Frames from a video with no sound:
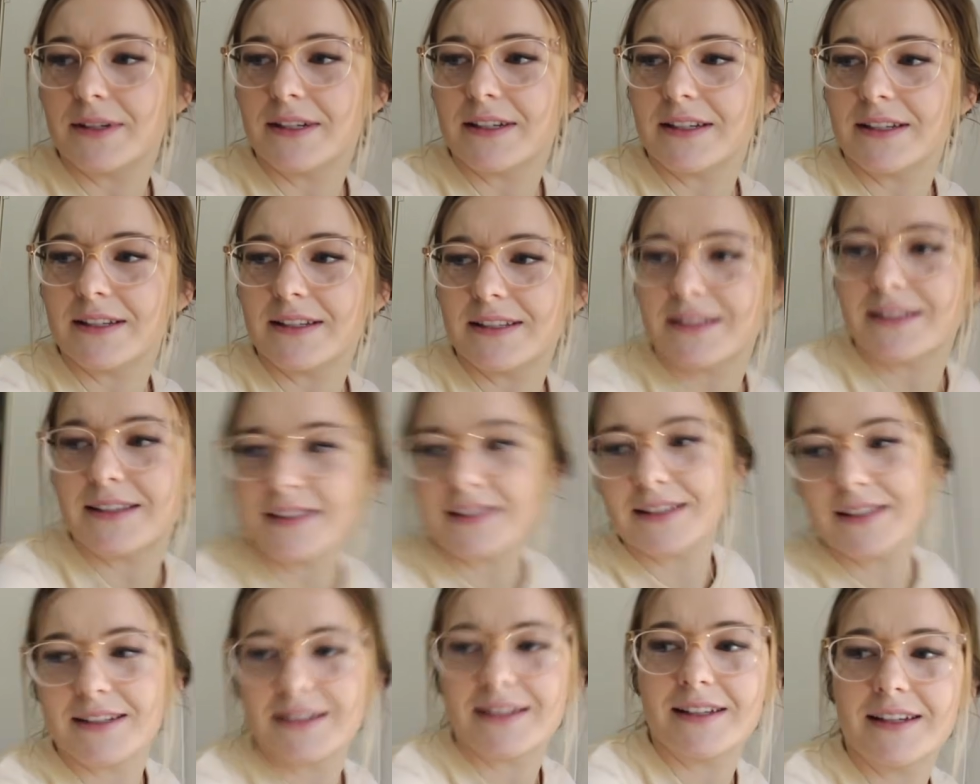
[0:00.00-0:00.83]

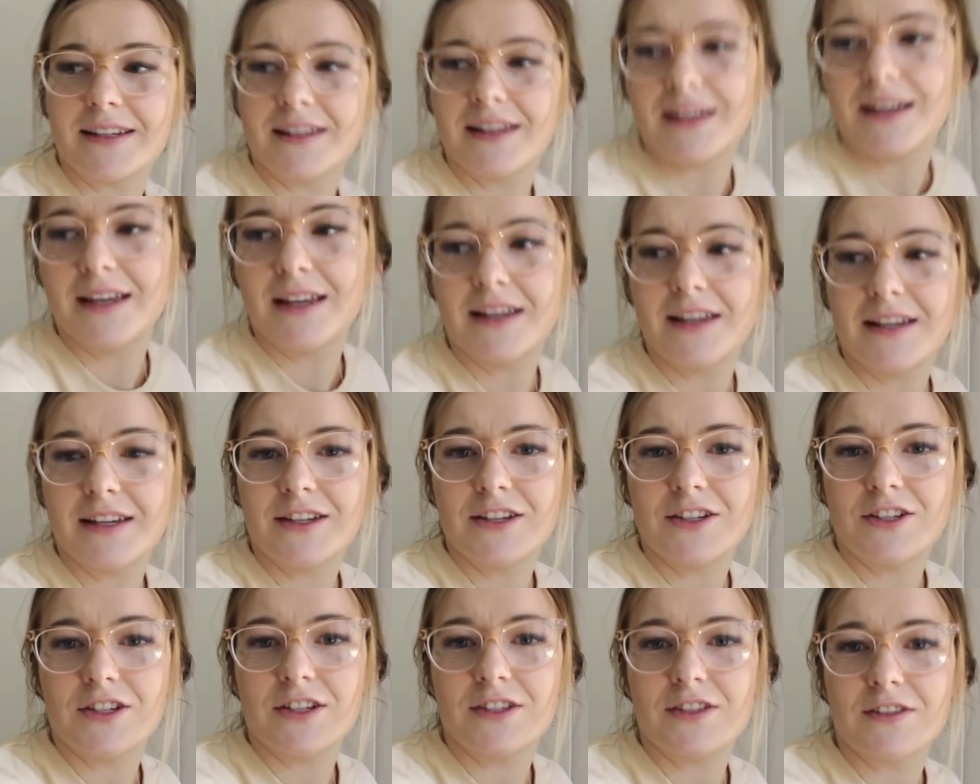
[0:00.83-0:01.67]
because
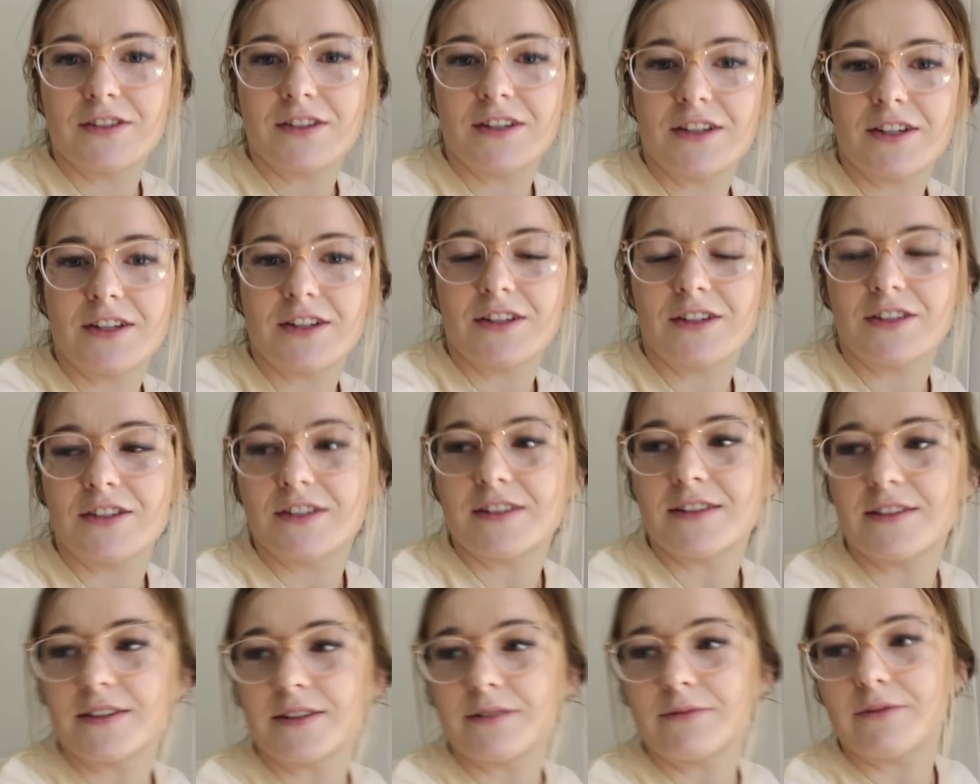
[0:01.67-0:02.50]
she's looking cute,
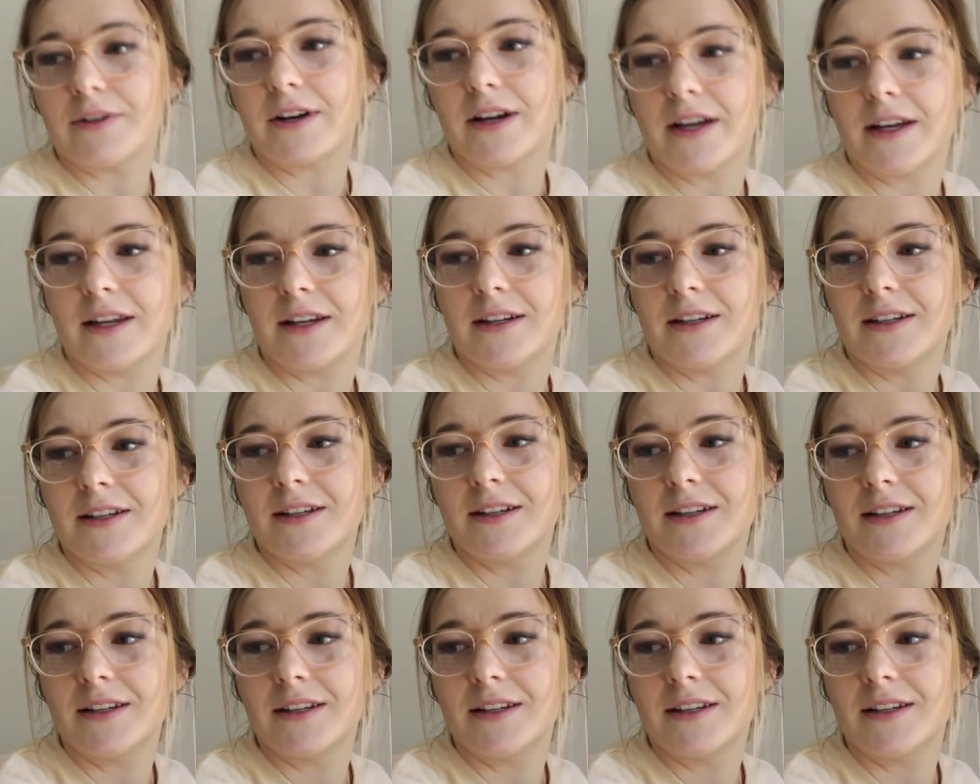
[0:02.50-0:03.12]
she's looking fun.